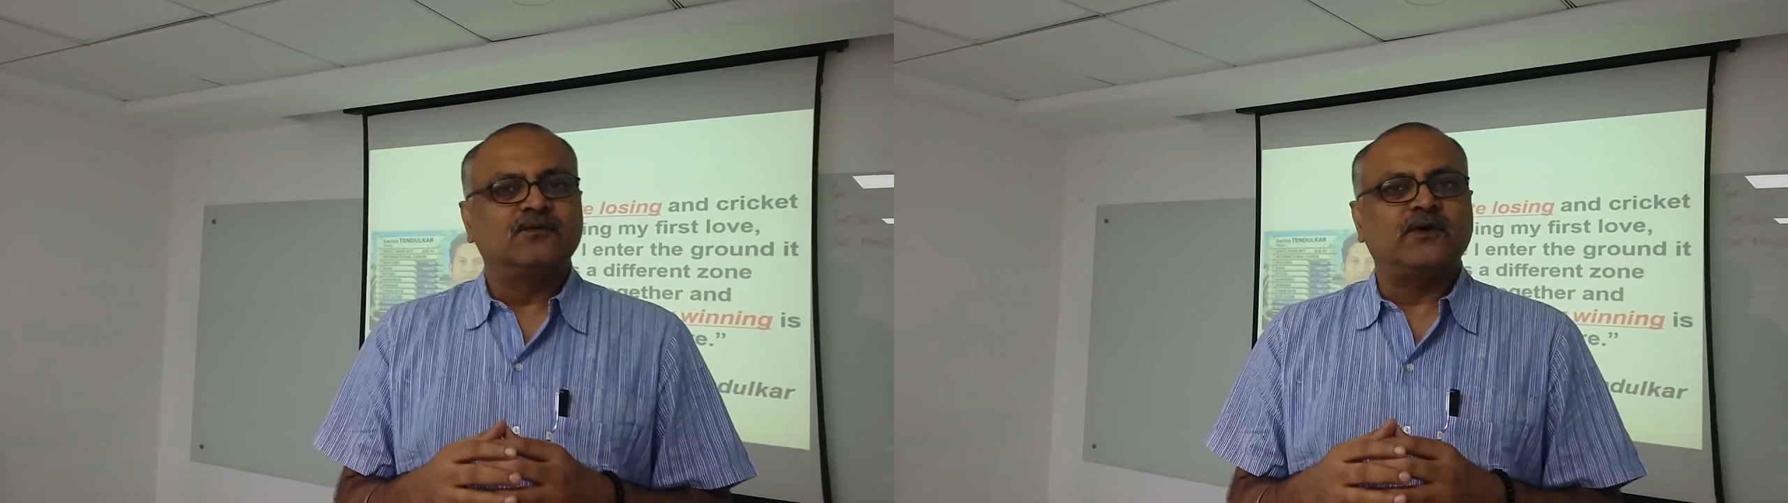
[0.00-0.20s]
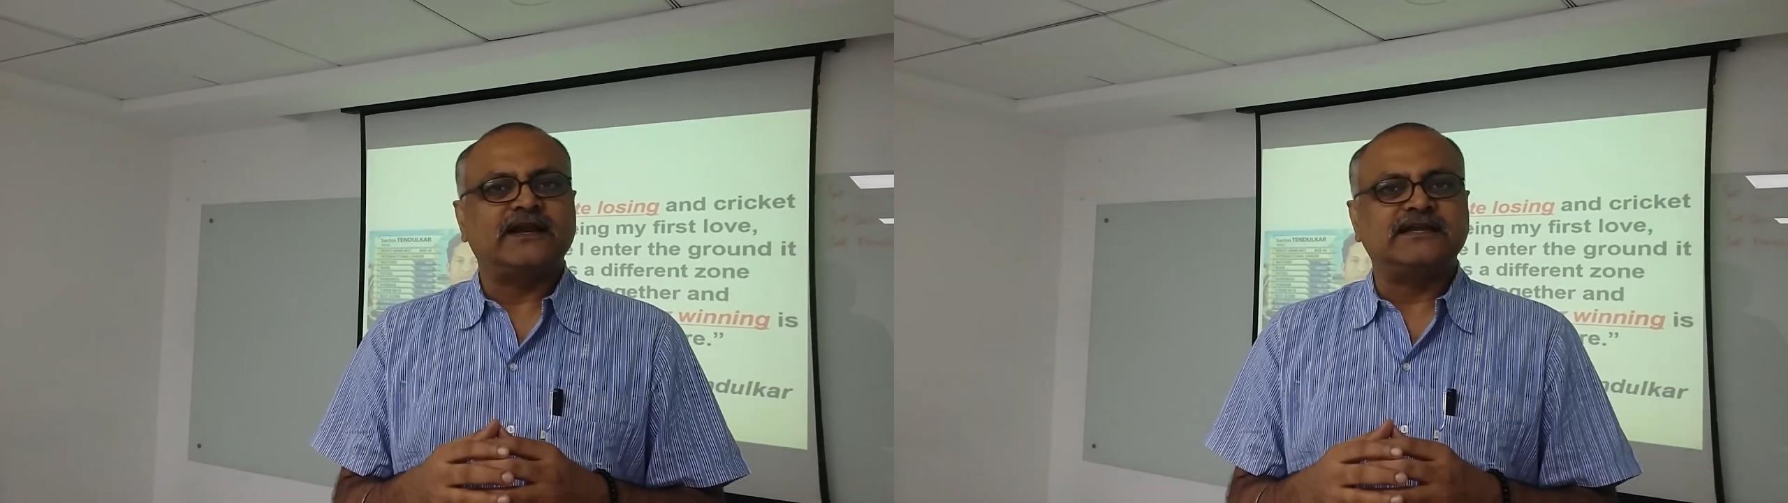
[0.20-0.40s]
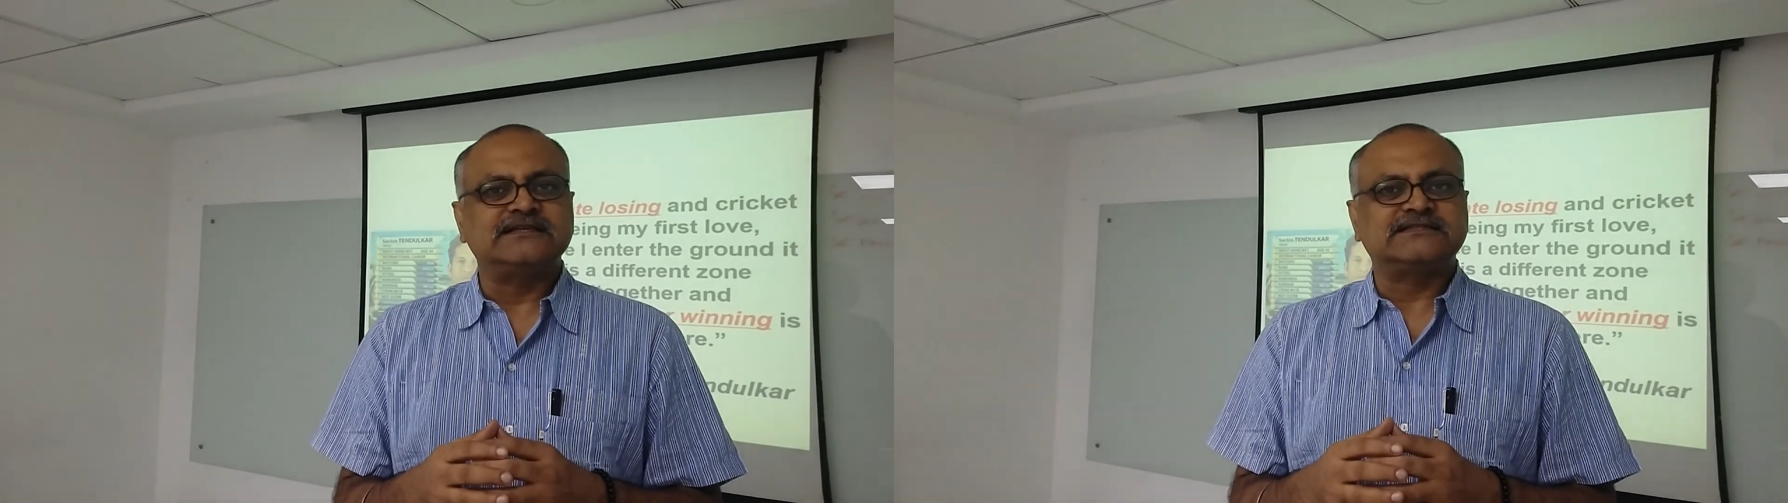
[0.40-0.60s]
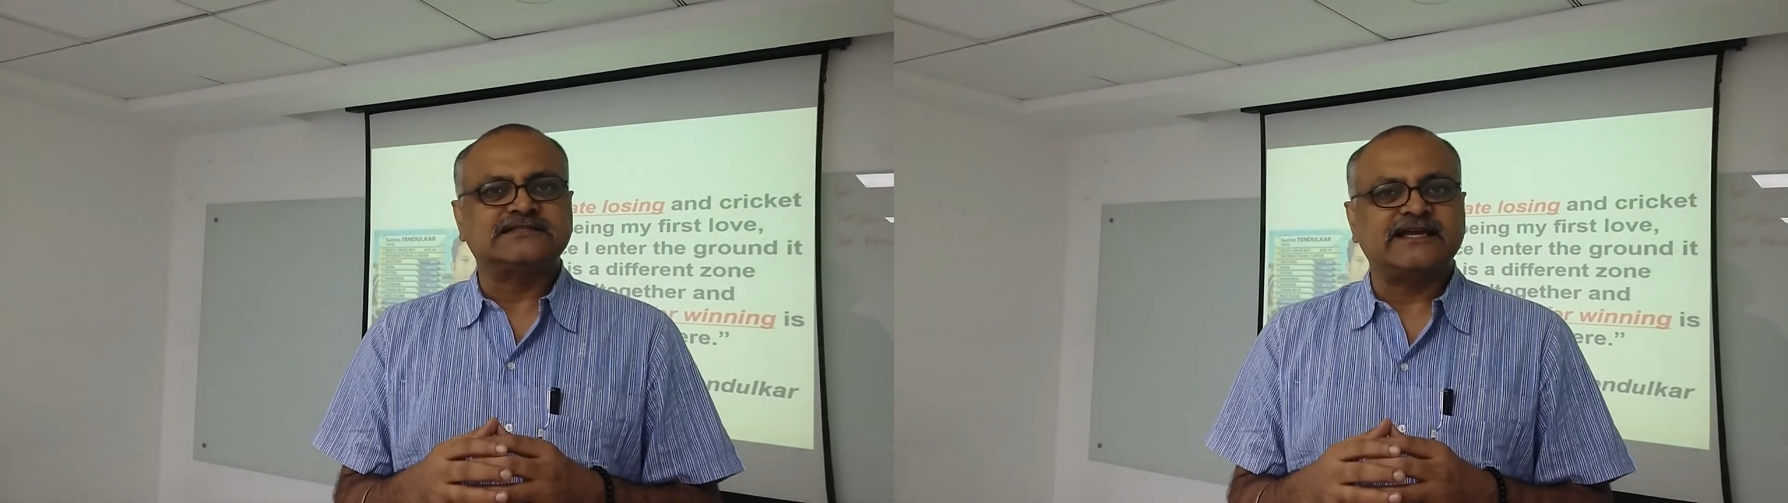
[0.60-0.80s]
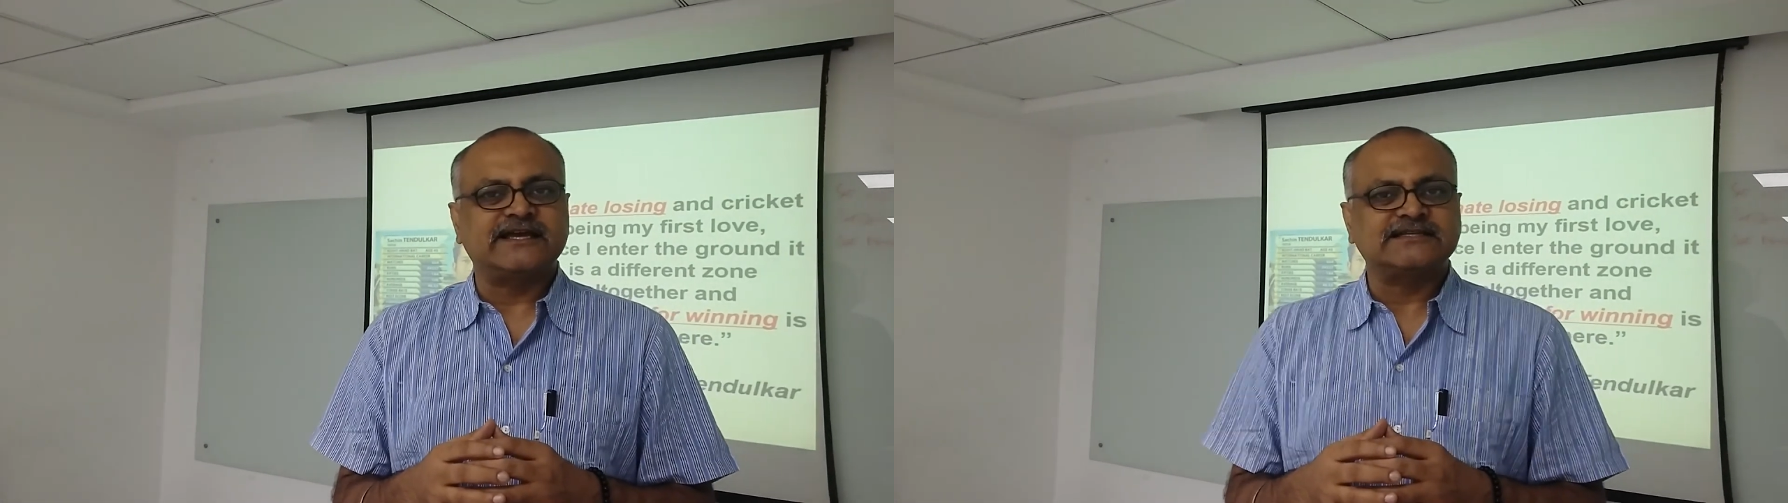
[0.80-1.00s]
where he
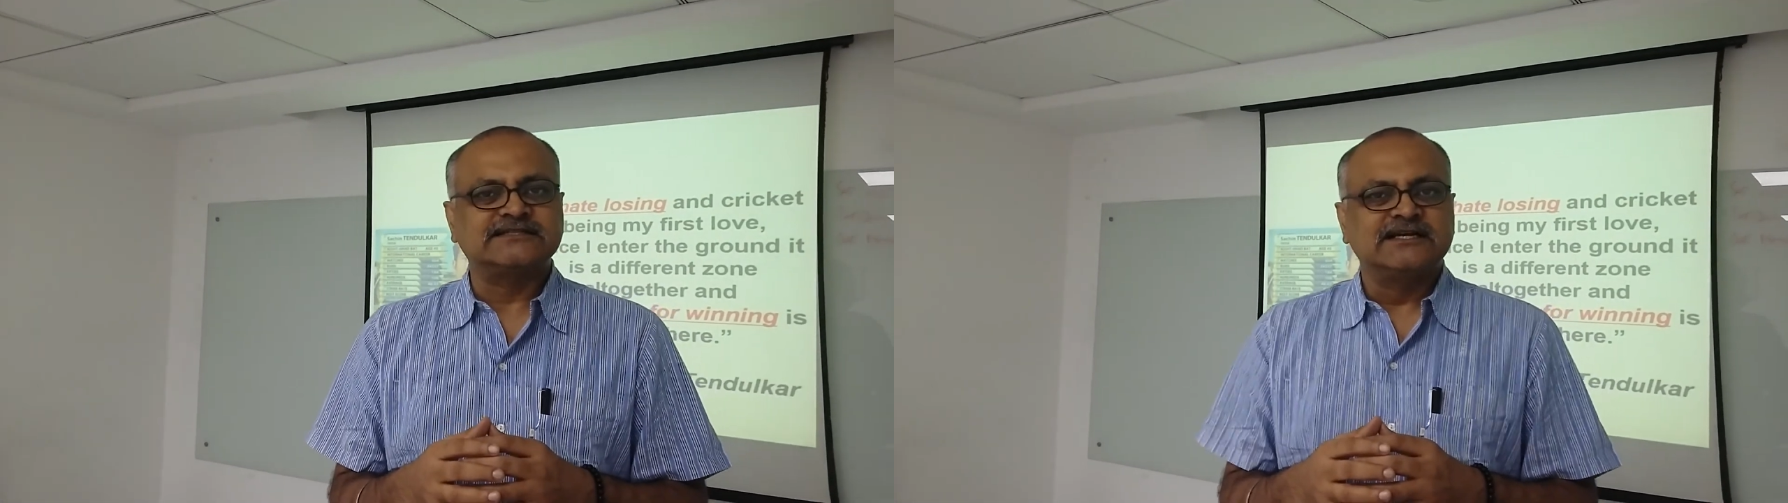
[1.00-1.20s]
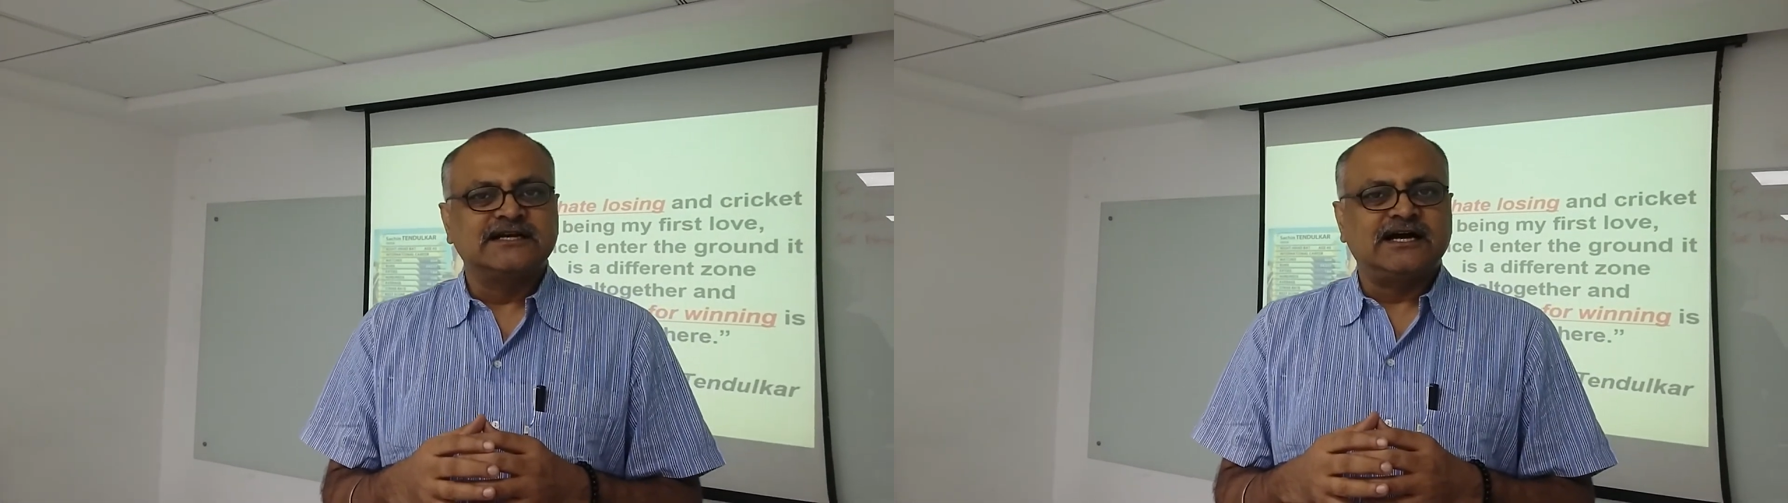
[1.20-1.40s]
says,